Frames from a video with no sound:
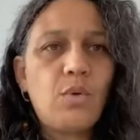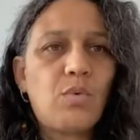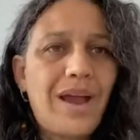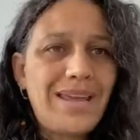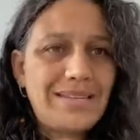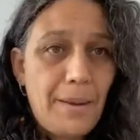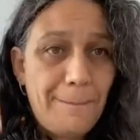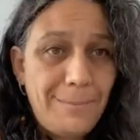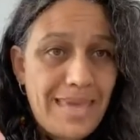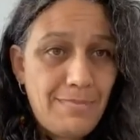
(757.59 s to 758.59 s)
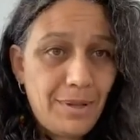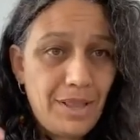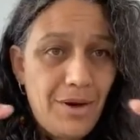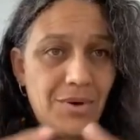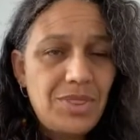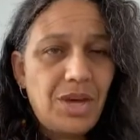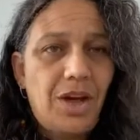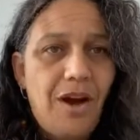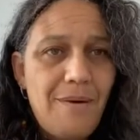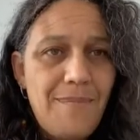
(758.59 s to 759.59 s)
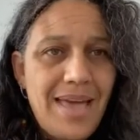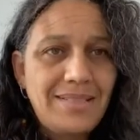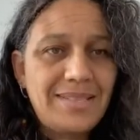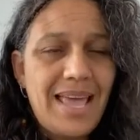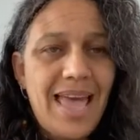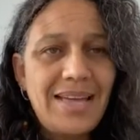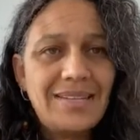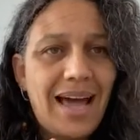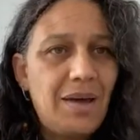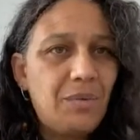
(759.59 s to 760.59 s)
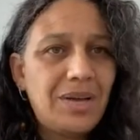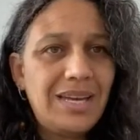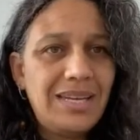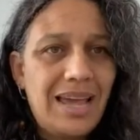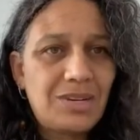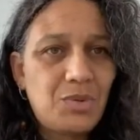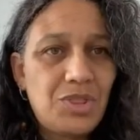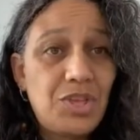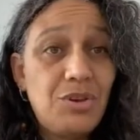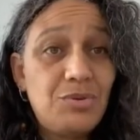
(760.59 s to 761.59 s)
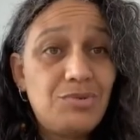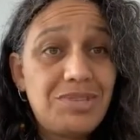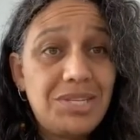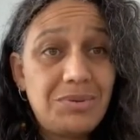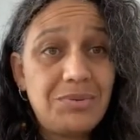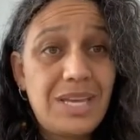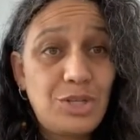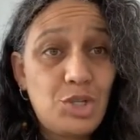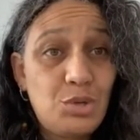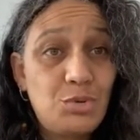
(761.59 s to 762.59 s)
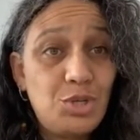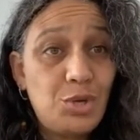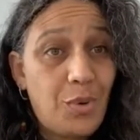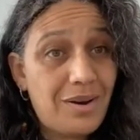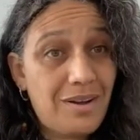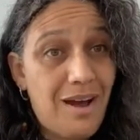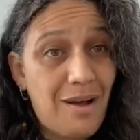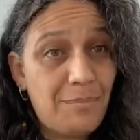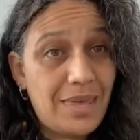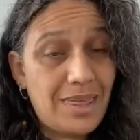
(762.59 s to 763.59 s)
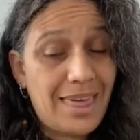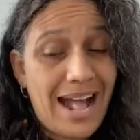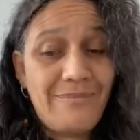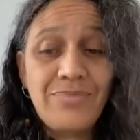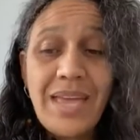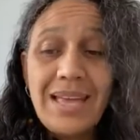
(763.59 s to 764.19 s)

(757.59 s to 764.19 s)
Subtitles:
write me below in the comments and I will connect with you to get you your copy of that.